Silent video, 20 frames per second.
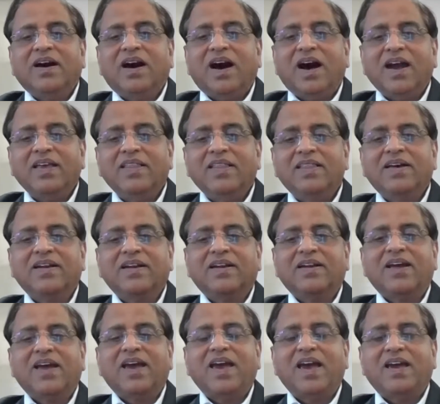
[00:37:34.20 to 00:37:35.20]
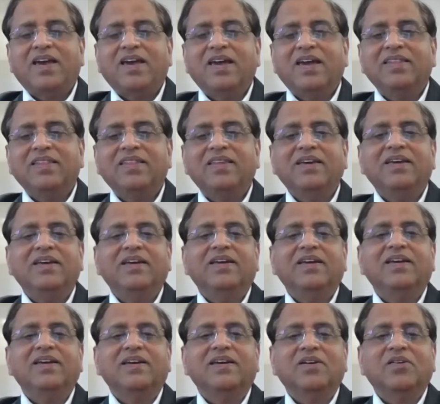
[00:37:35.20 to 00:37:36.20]
either hacking
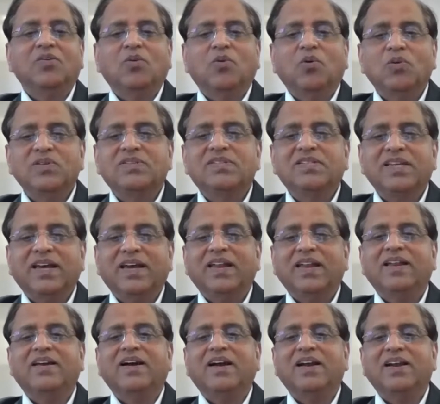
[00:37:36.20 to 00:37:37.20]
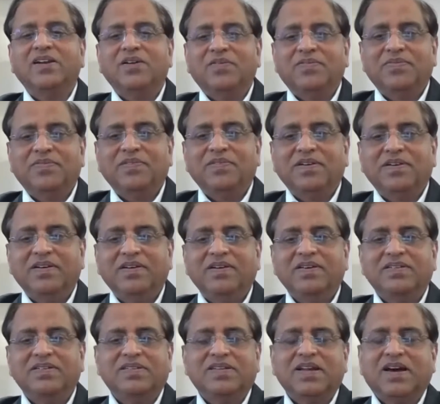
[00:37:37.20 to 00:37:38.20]
the wholesale kind of
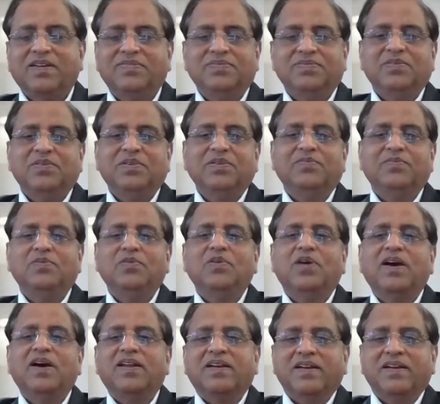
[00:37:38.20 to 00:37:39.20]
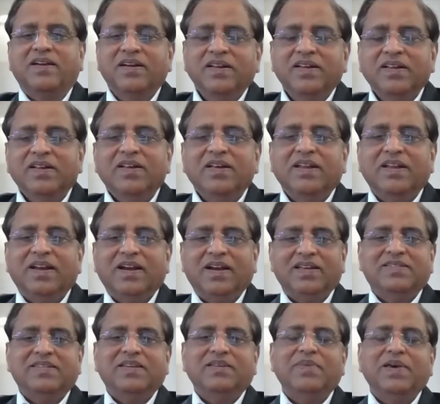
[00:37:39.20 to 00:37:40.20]
stuff. So if you are, let
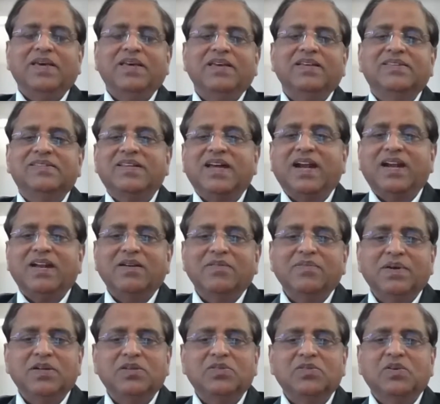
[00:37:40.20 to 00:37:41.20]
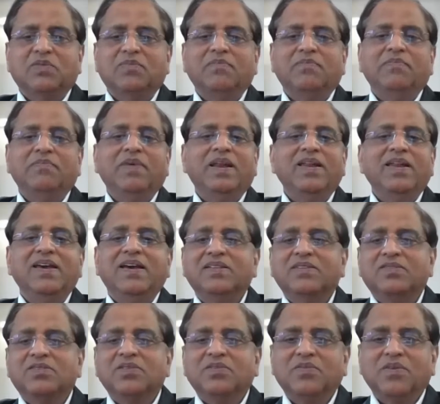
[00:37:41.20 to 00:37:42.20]
us say, making settlements of
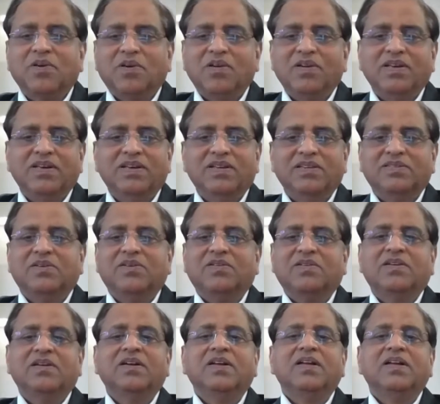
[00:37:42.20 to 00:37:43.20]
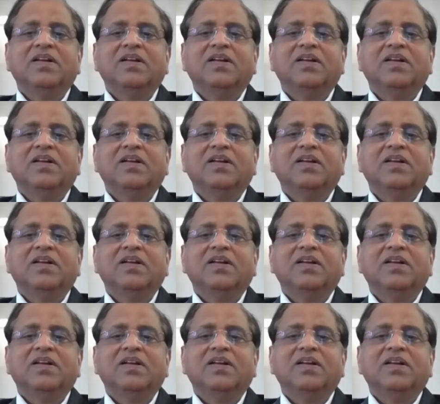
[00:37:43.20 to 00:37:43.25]
millions of dollars or